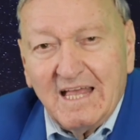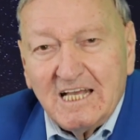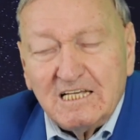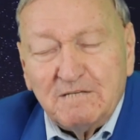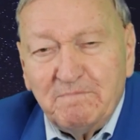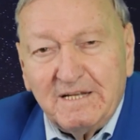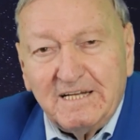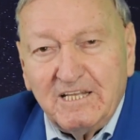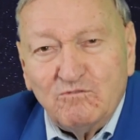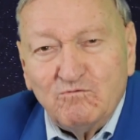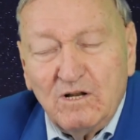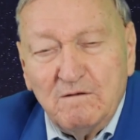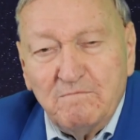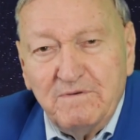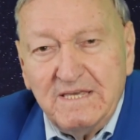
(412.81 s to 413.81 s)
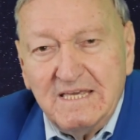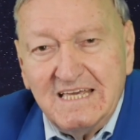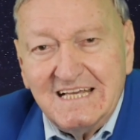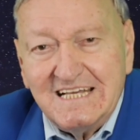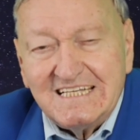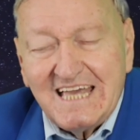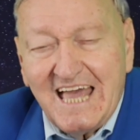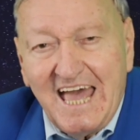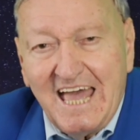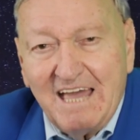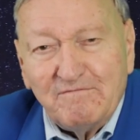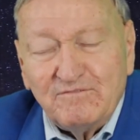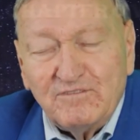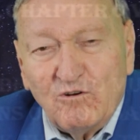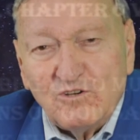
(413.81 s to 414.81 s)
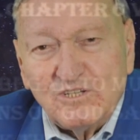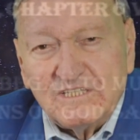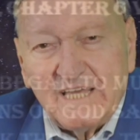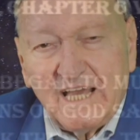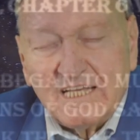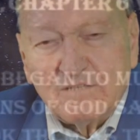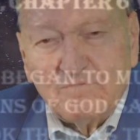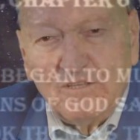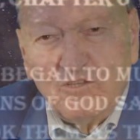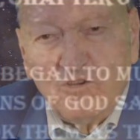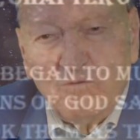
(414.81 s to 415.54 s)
spiritual beings have no sex with